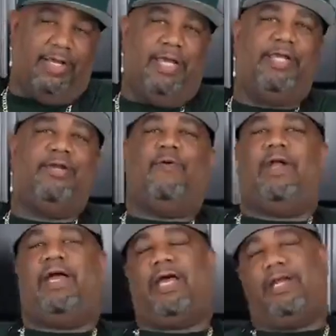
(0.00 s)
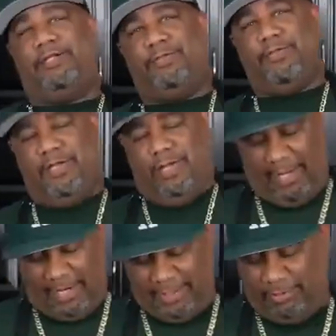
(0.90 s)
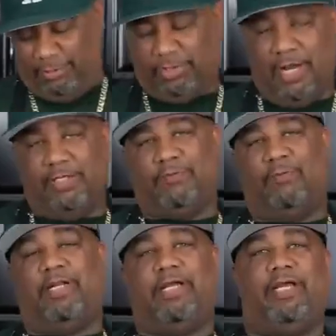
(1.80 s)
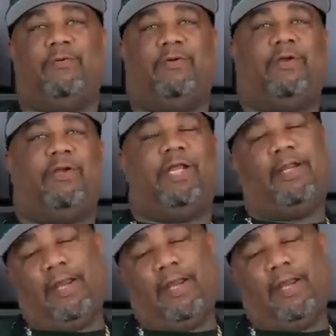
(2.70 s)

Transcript: And you know what I gotta do? I got 2 sliders with my name on them, and